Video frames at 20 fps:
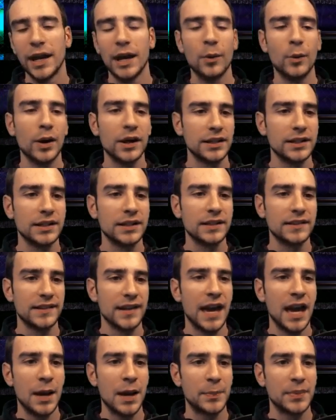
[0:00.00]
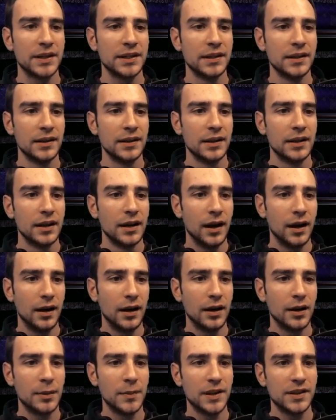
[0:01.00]
I wanted it to happen.
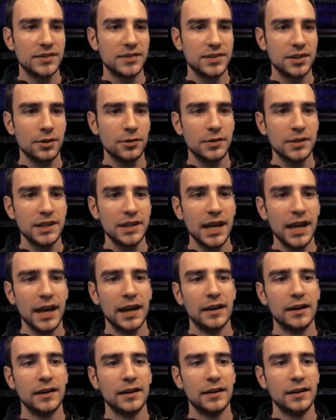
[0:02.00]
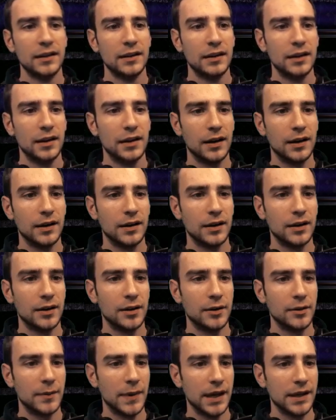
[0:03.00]
Um, so yeah,
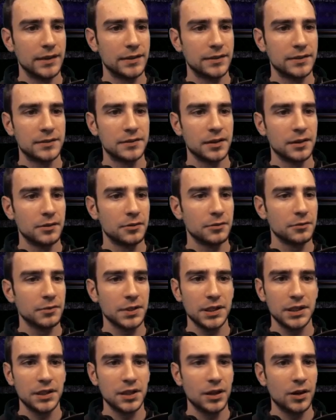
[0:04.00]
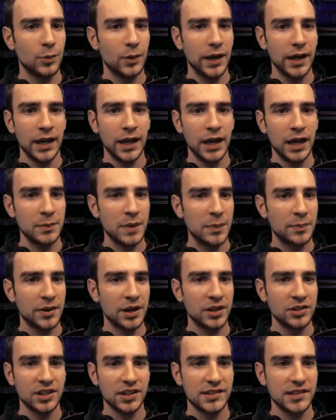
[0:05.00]
um, I don't really know why I had my
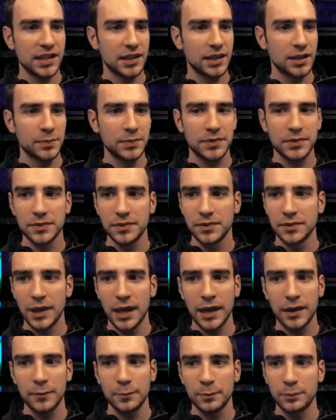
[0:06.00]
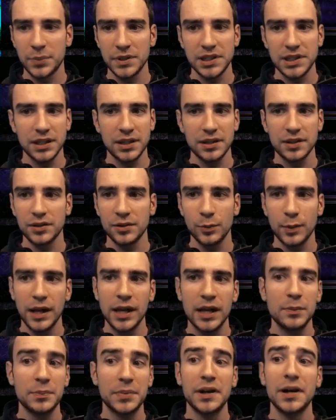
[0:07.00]
project set up that particular
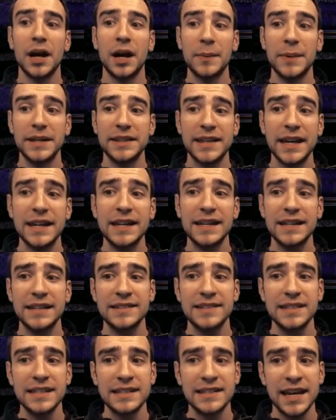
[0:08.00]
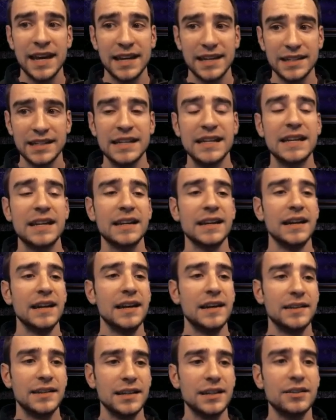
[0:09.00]
way, but I mean, that is the technique
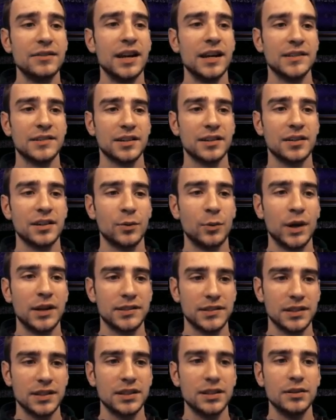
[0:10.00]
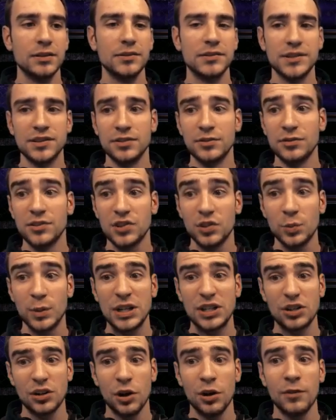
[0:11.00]
that you guys are going to want to use to
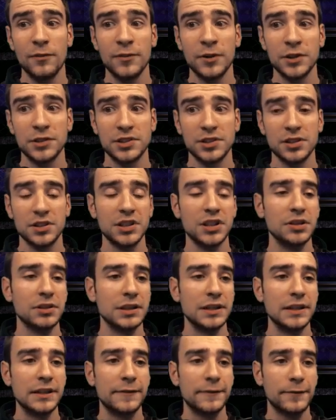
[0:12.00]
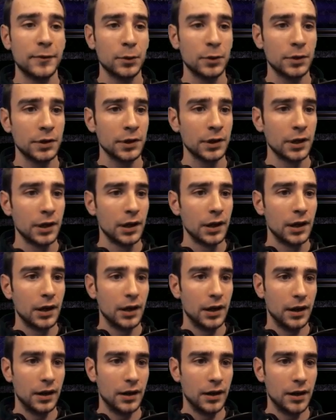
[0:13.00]
switch over to Unity 4.
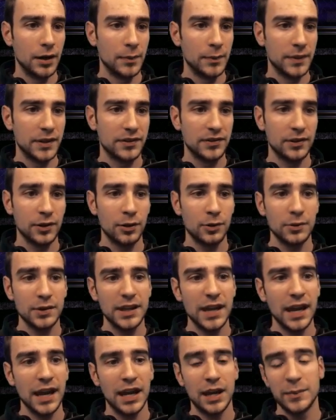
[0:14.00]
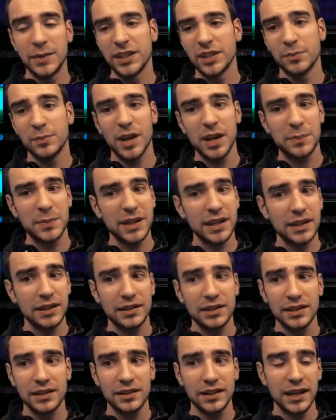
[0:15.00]
Um, so yeah, I mean, there might be
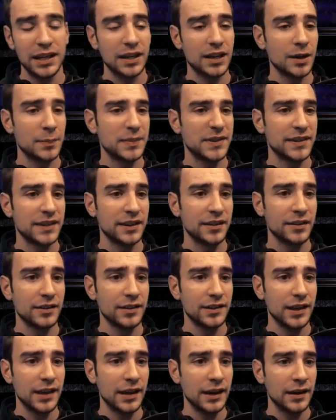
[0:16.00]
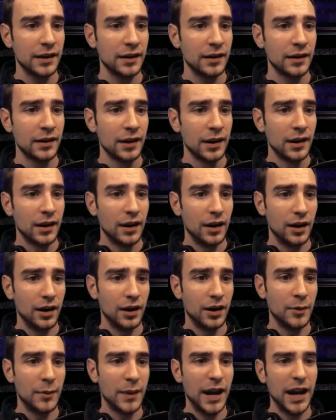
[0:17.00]
little hiccups here and there.
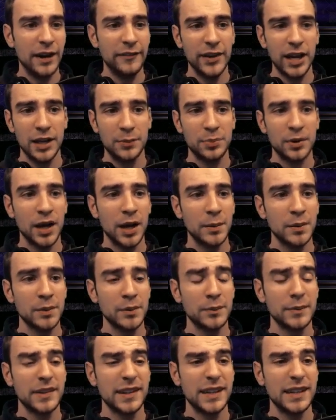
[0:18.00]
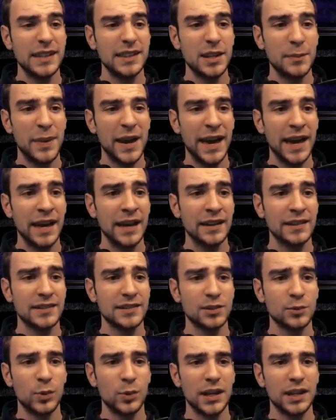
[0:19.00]
Um, I've had problems in the
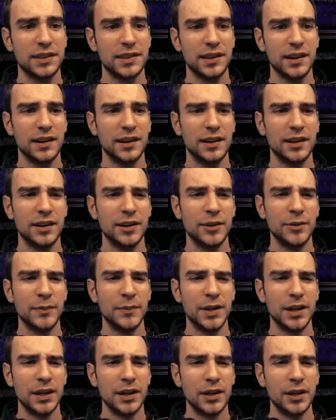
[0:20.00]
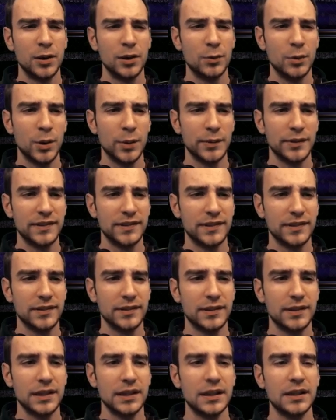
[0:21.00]
past with, um, what was
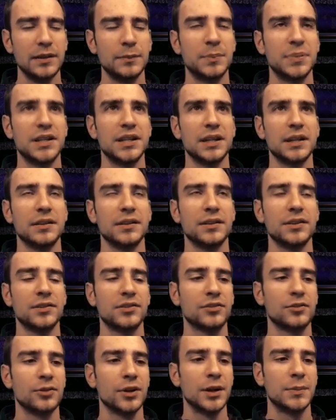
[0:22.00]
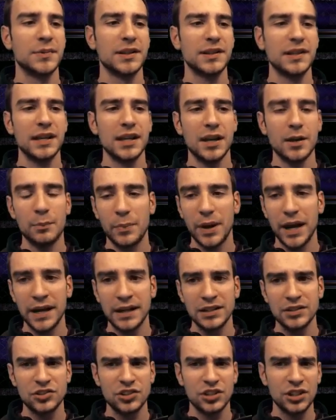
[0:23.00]
the particular script? The
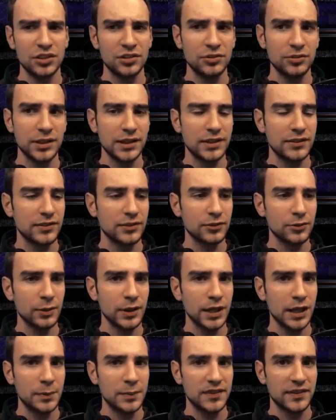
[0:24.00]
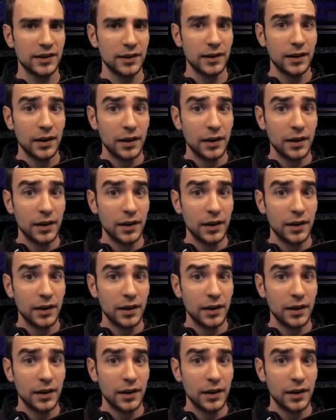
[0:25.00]
combined children script.